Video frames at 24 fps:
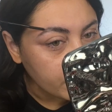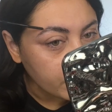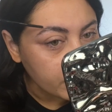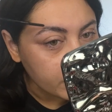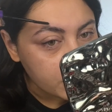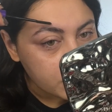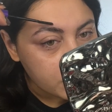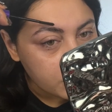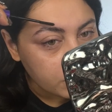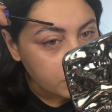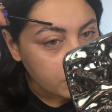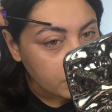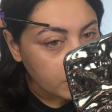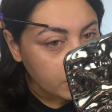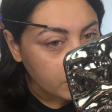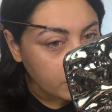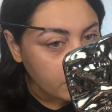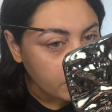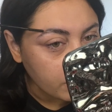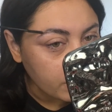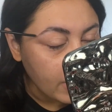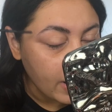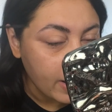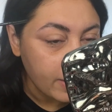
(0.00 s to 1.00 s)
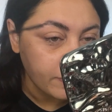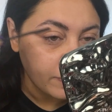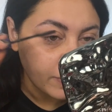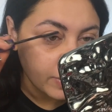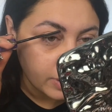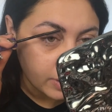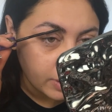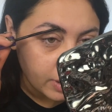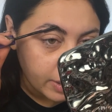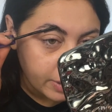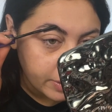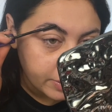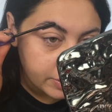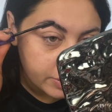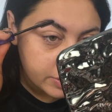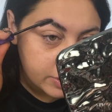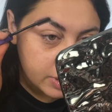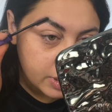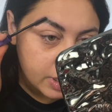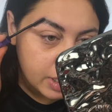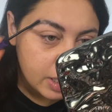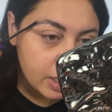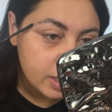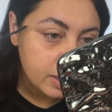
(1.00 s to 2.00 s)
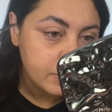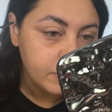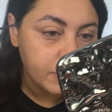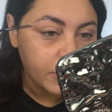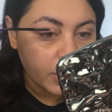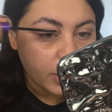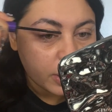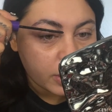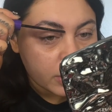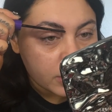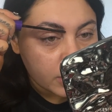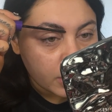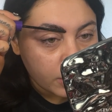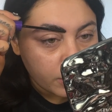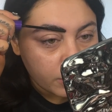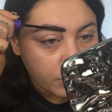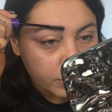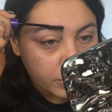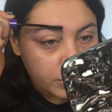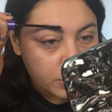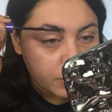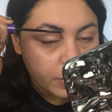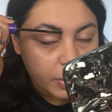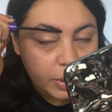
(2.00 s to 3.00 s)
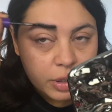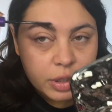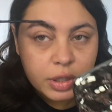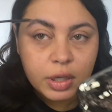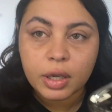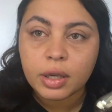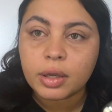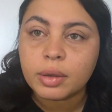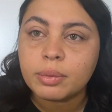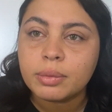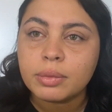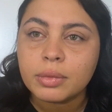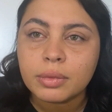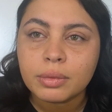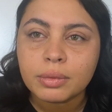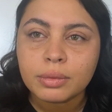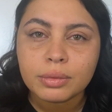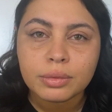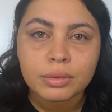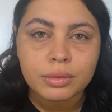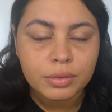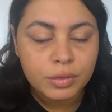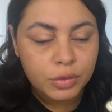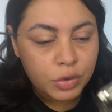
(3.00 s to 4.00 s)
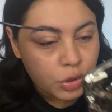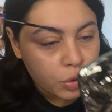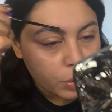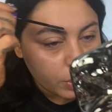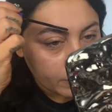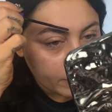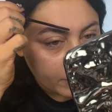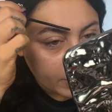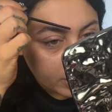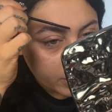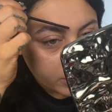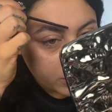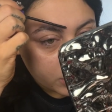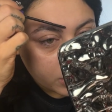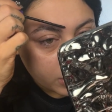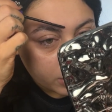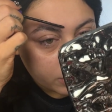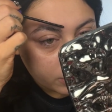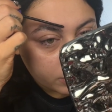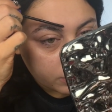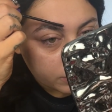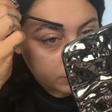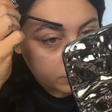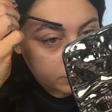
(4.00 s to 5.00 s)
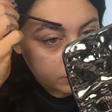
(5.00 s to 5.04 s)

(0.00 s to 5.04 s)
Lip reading: gonna do a graphic liner today because I don't wanna spend time doing my eyeshadow.